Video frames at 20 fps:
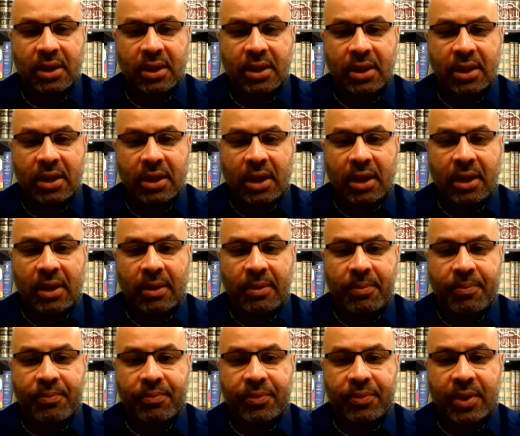Um,
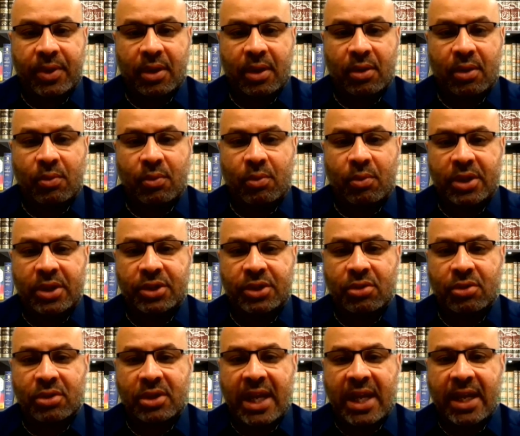what is your
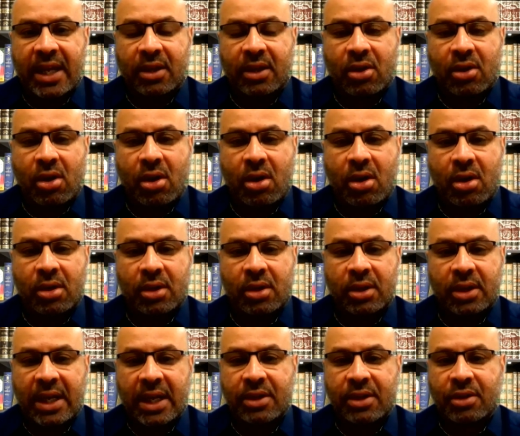take on
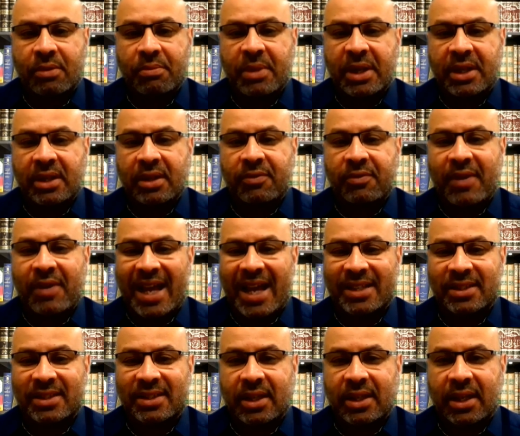intermittent
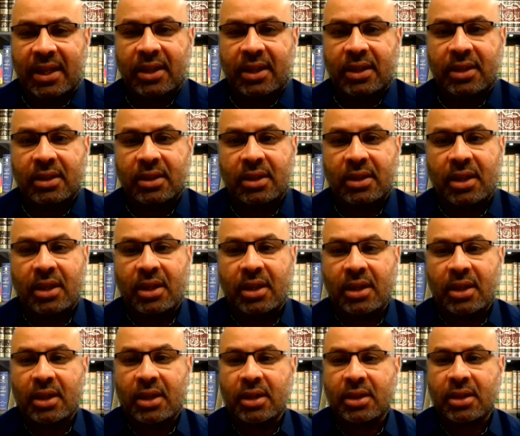fasting?
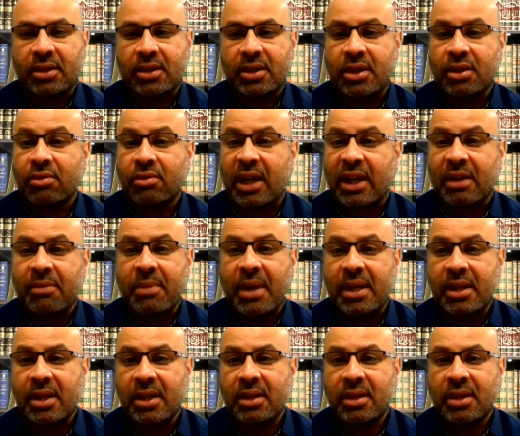Uh, Do you recommend
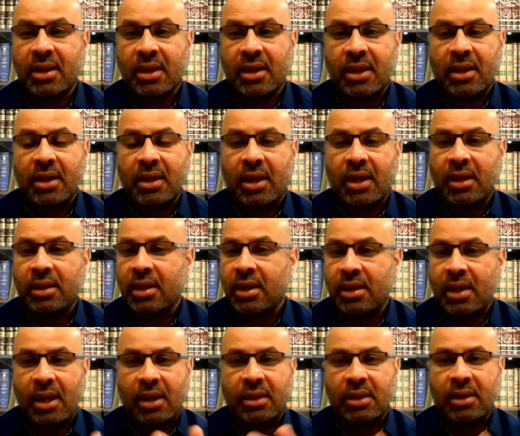it? And then
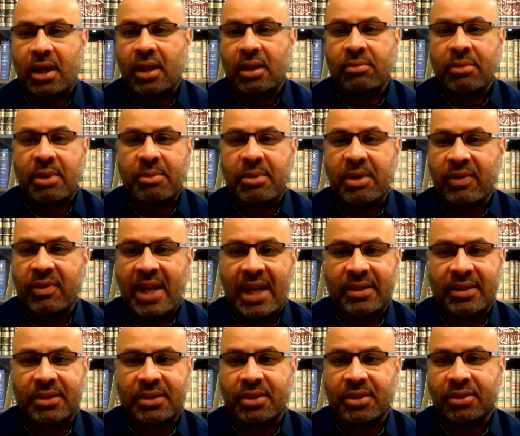I'll, I'll maybe even ask
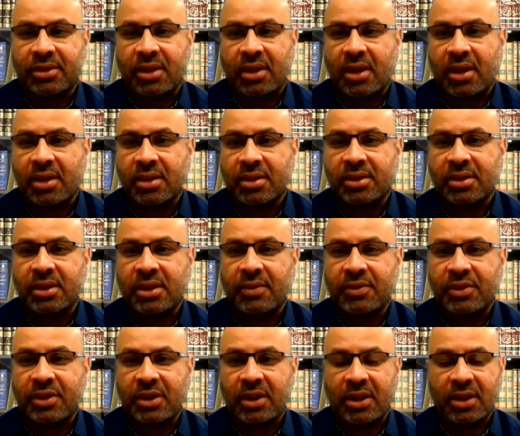Sister Zara to see if
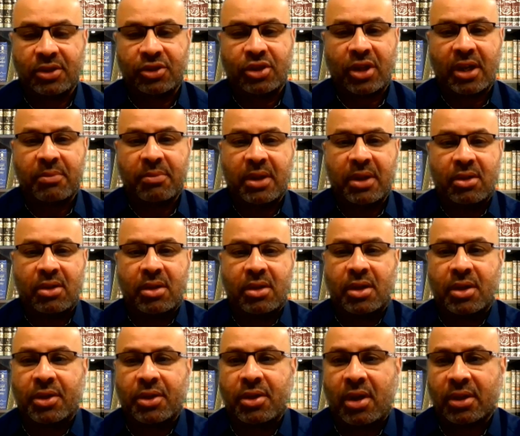she can chime in on her
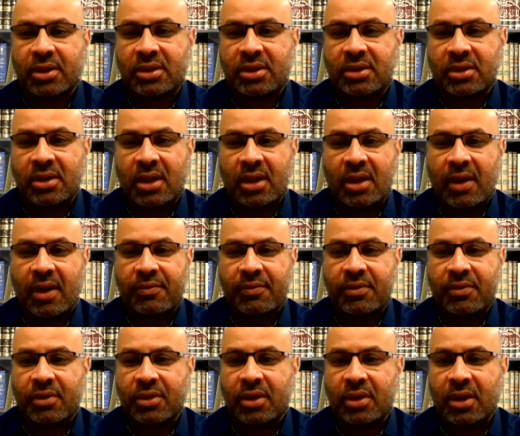thoughts uh, after.